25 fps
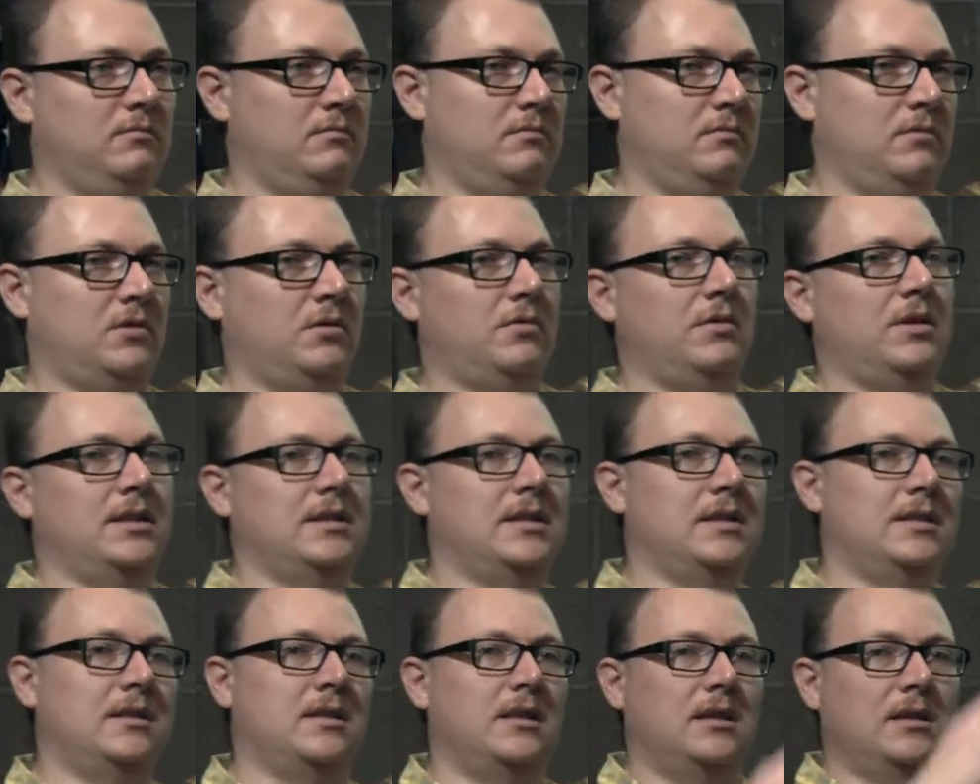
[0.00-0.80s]
So this
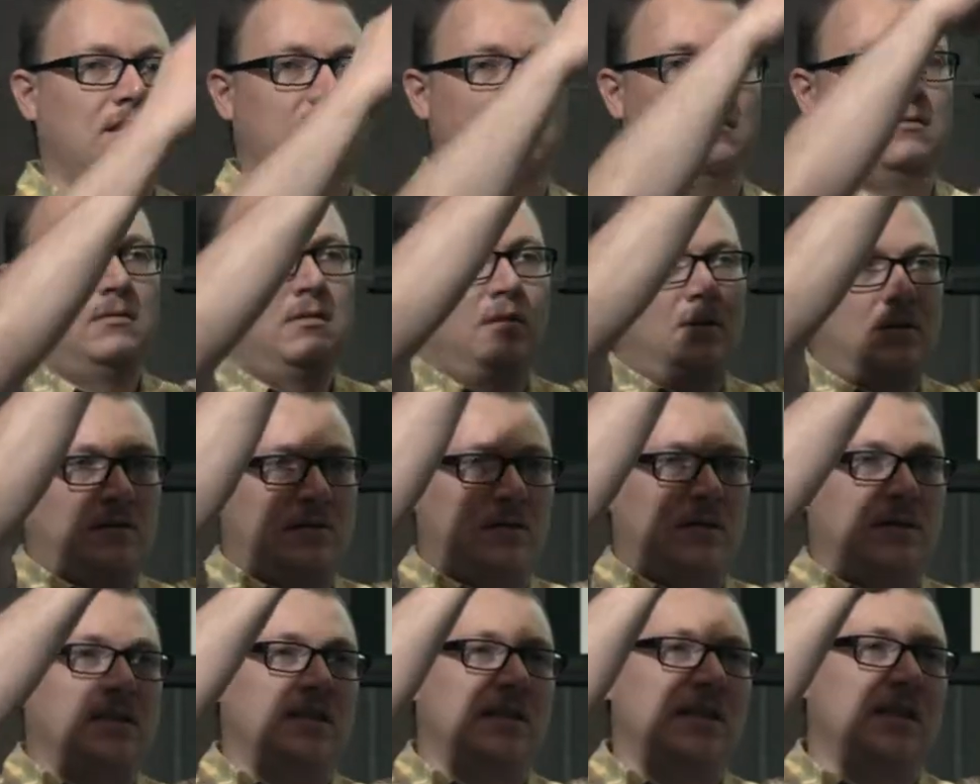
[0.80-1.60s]
is the
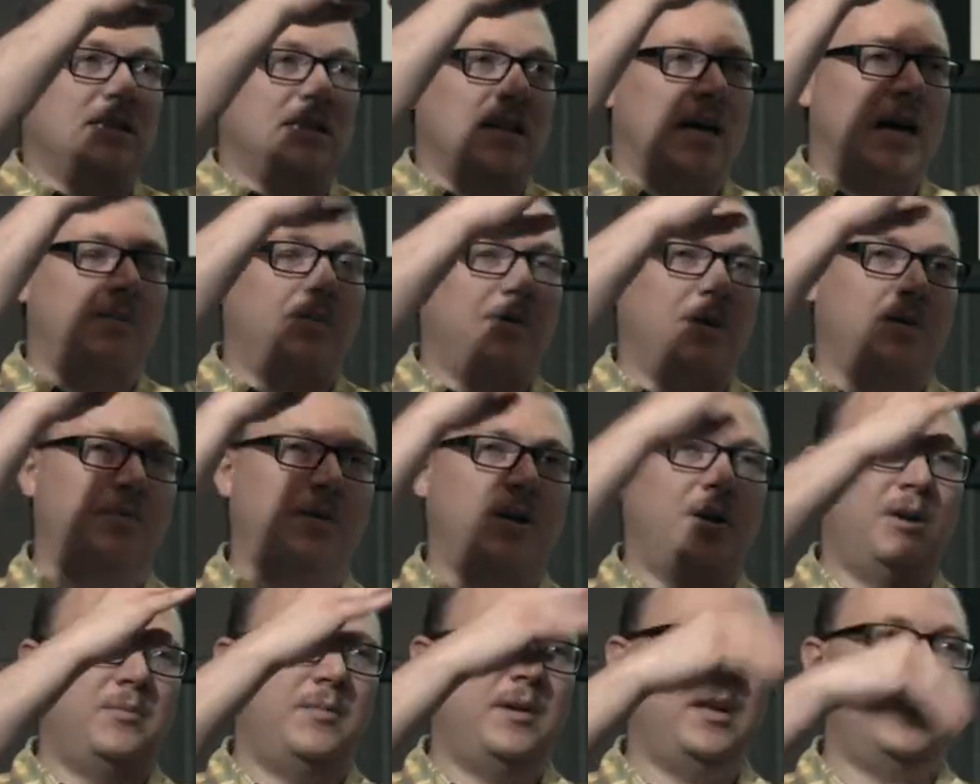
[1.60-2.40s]
this is the top of the
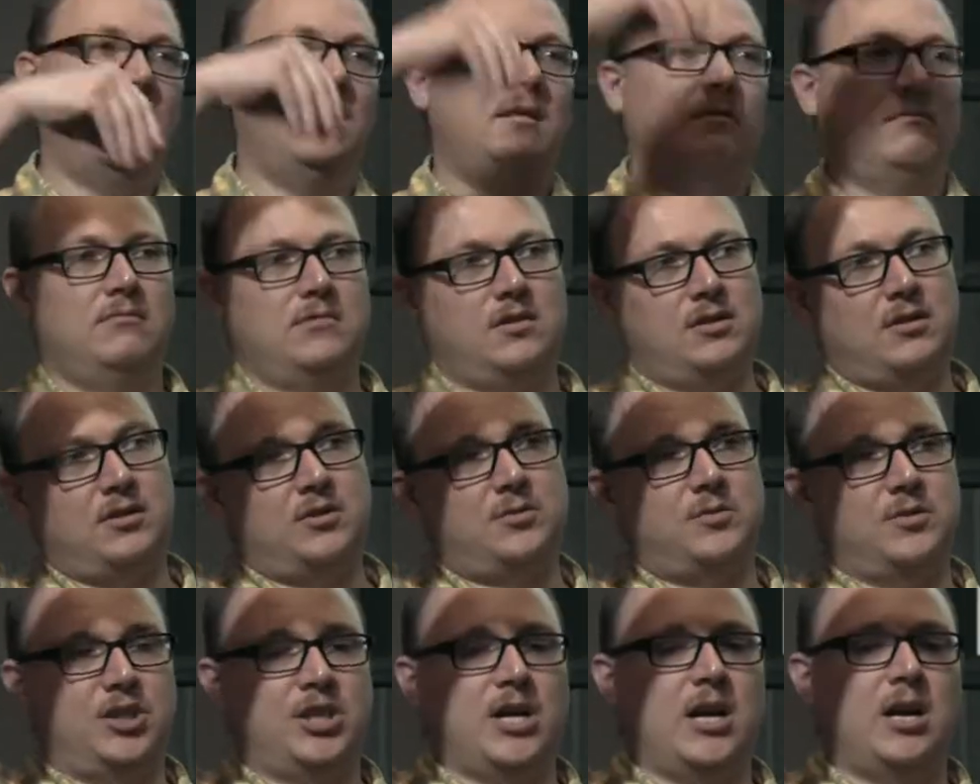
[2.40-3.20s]
pyramid, starts
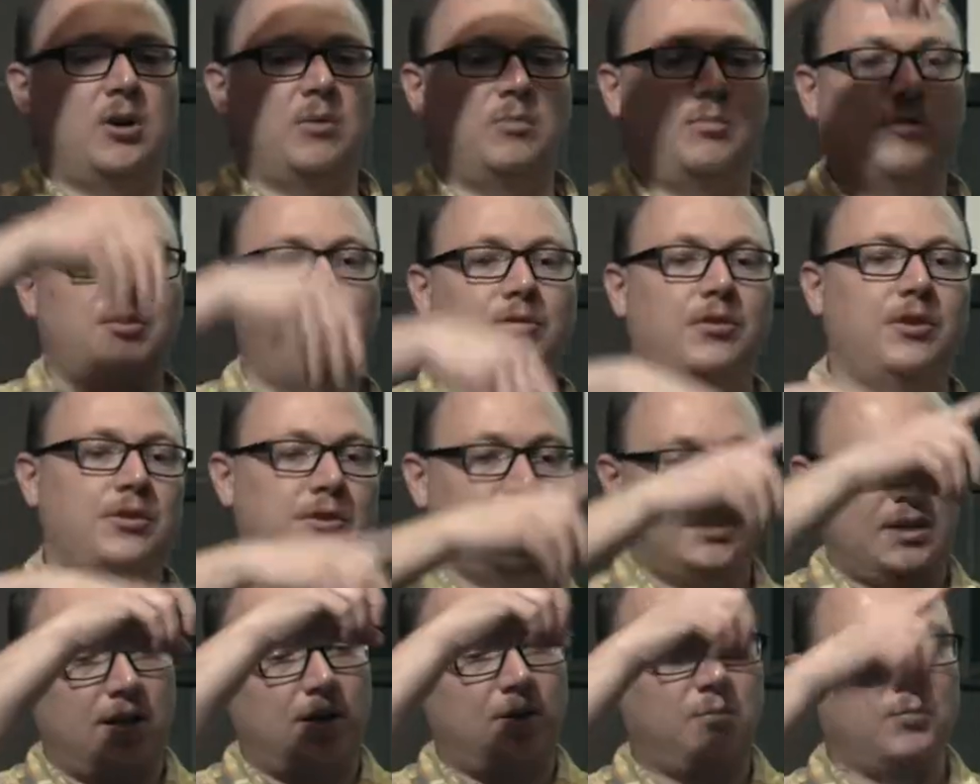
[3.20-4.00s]
with shadow brokers,
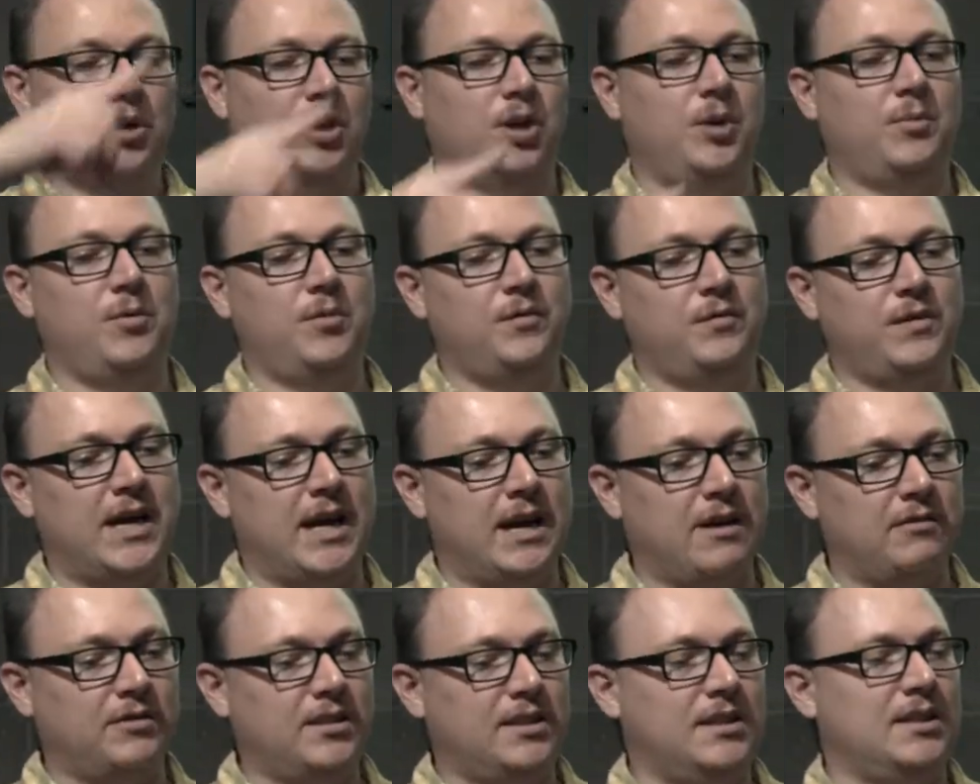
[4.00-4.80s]
and then we're going to move
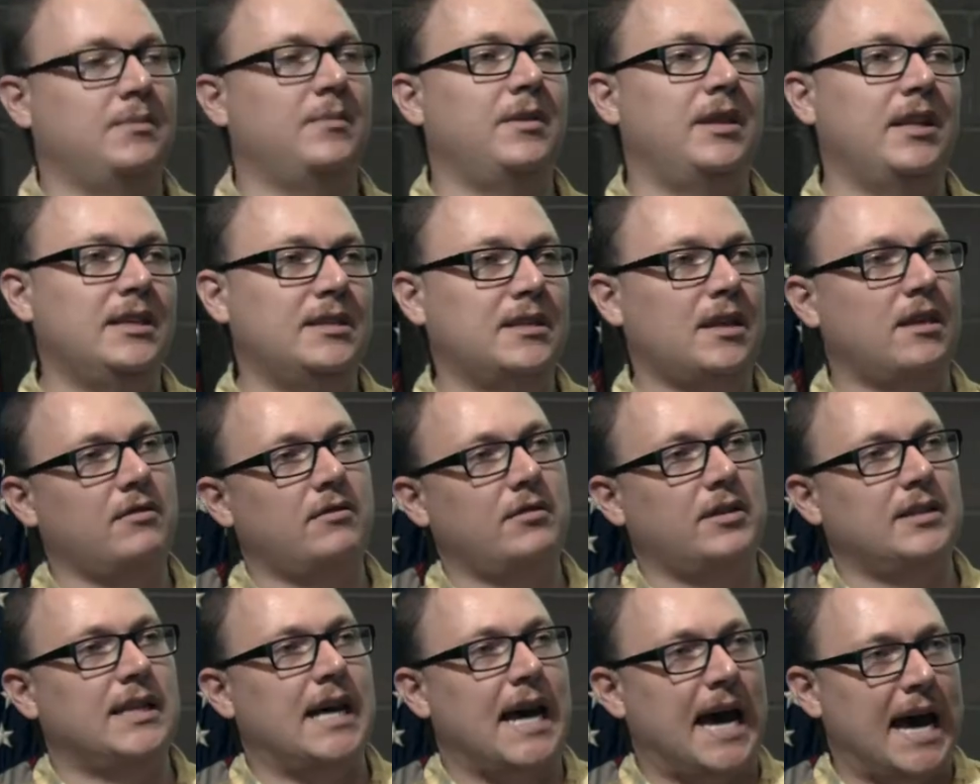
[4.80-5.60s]
down to some of these other
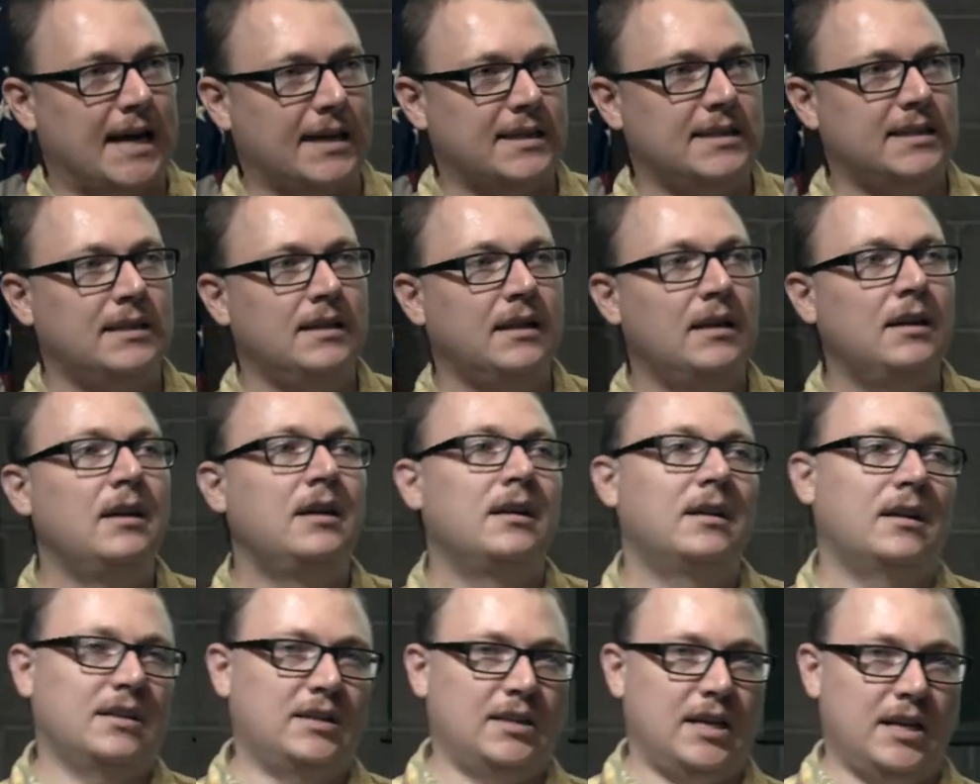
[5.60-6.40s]
attacks
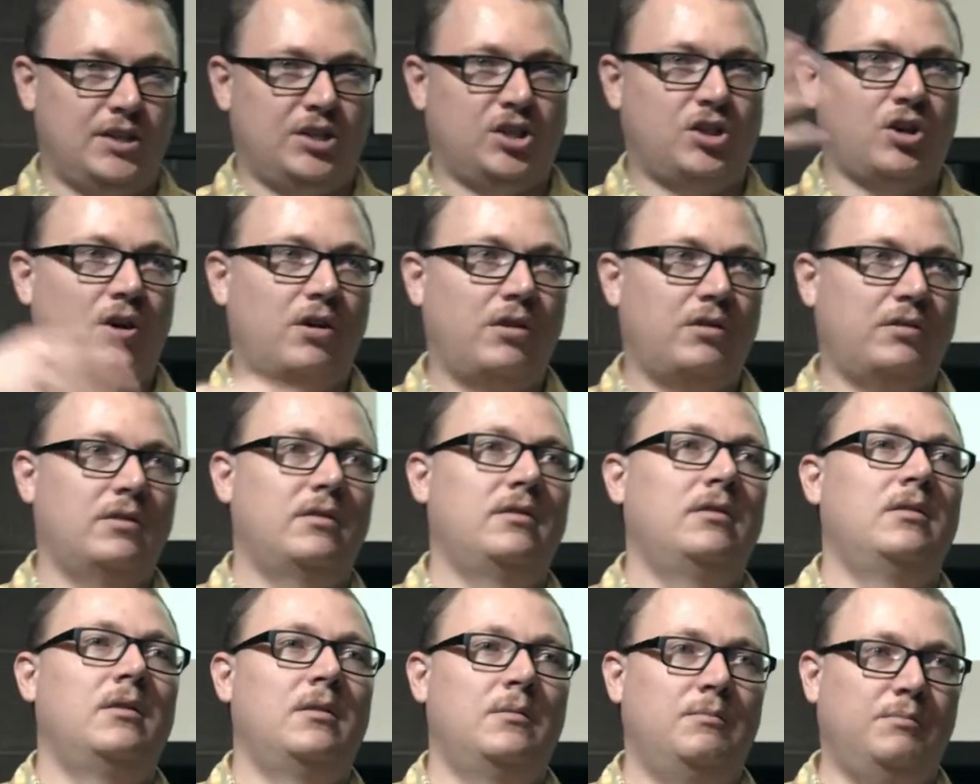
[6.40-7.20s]
because they start
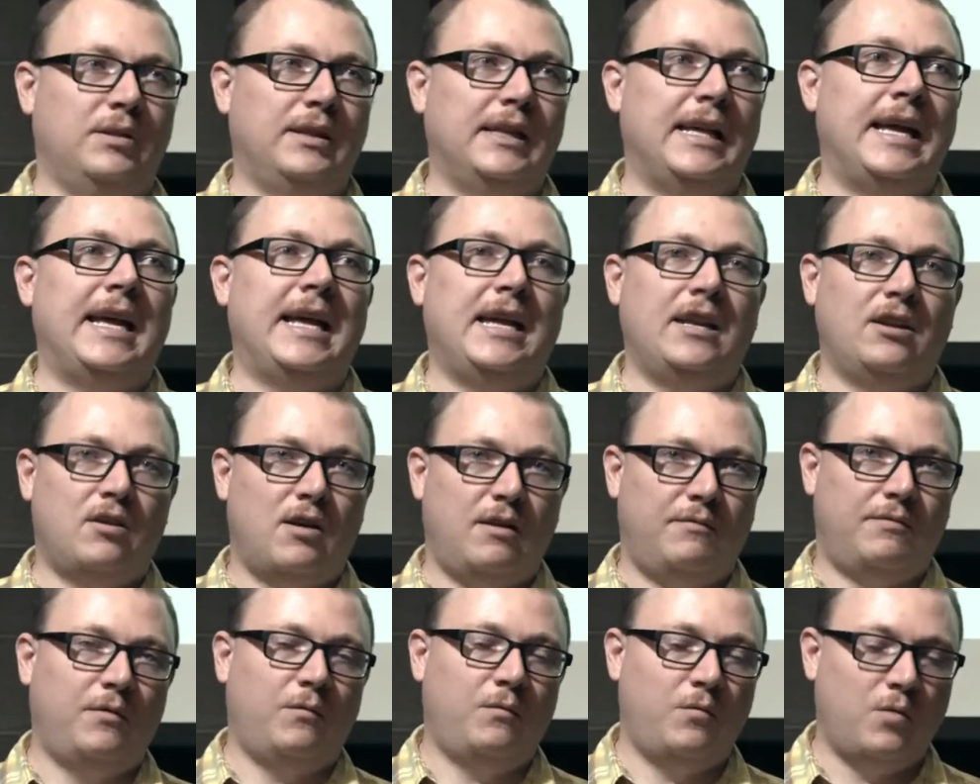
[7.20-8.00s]
playing off
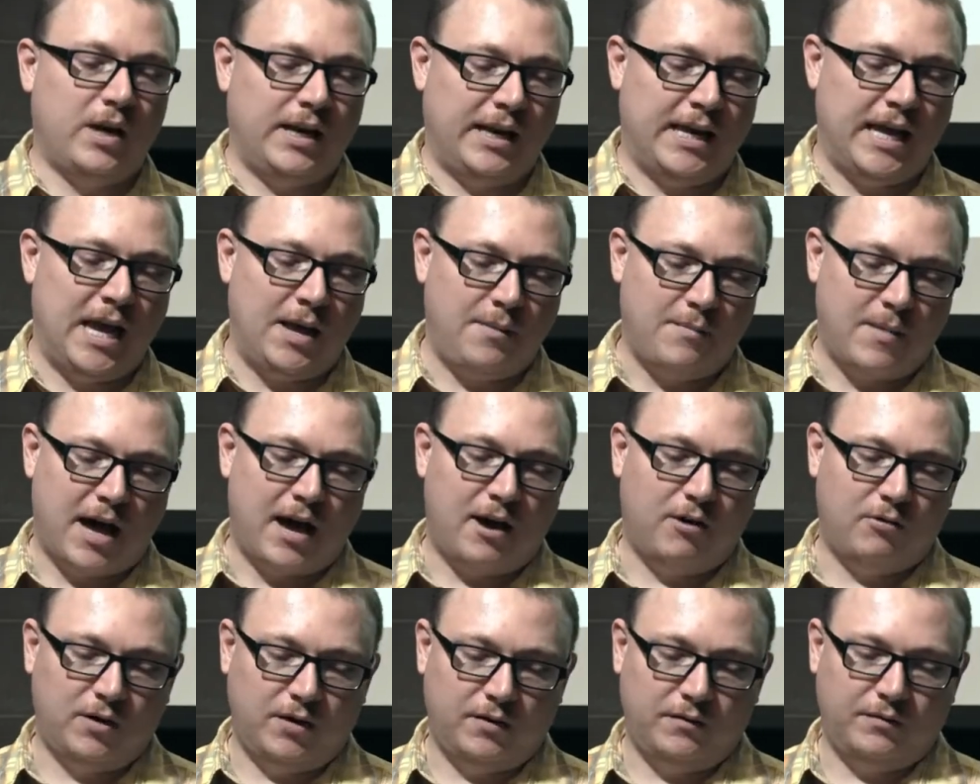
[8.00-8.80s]
of what came
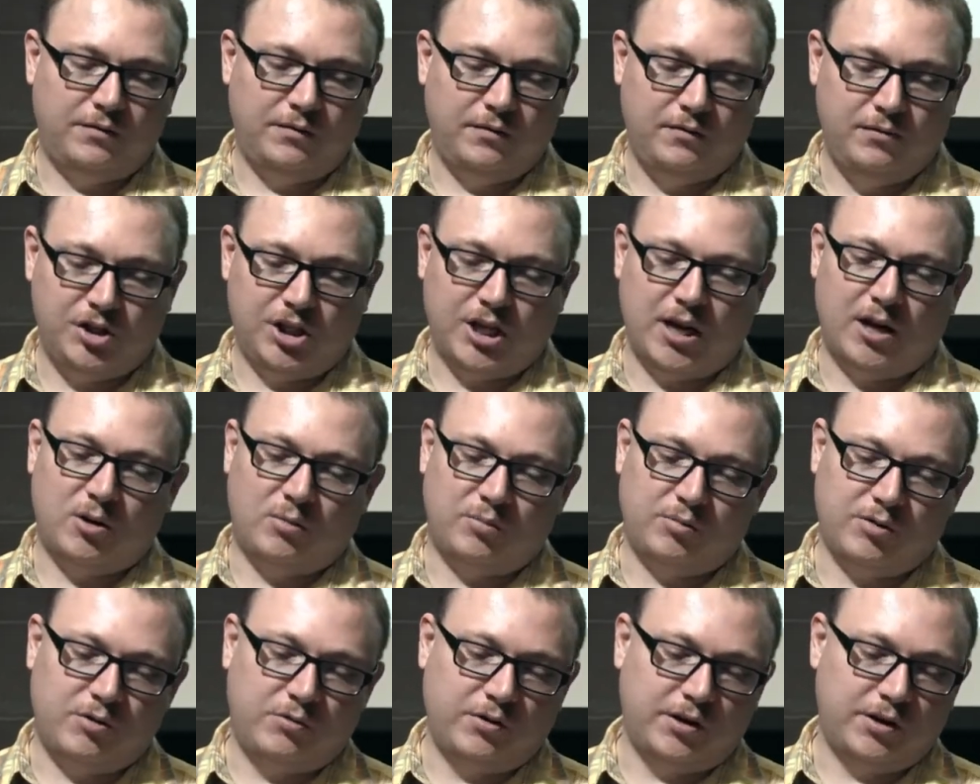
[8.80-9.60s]
out of shadow
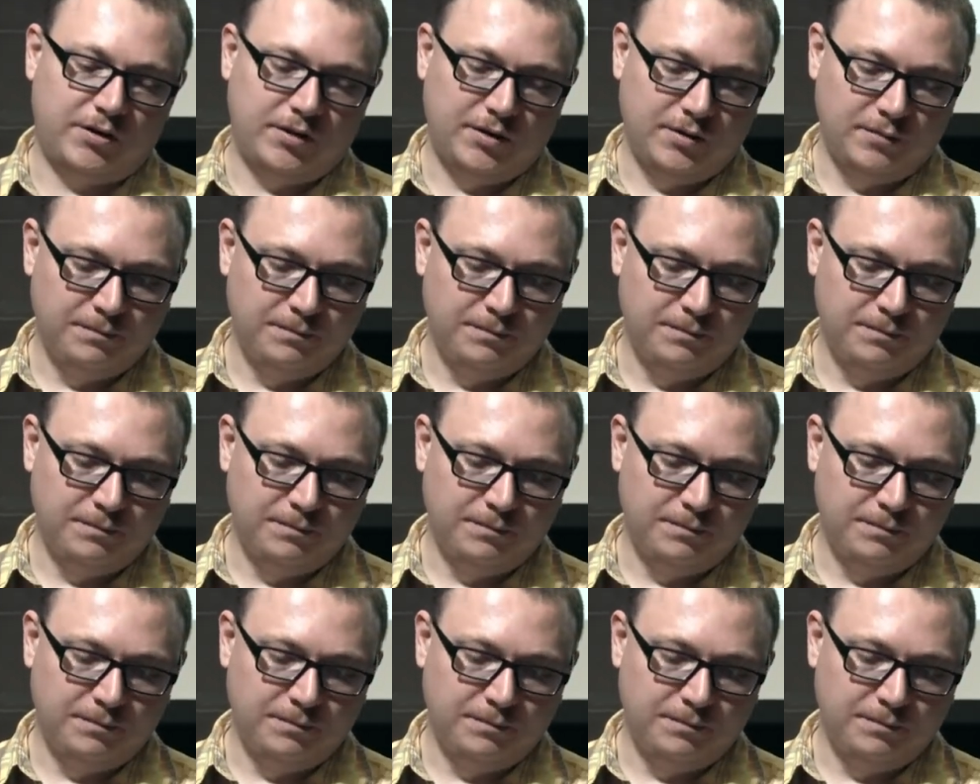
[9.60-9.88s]
brokers.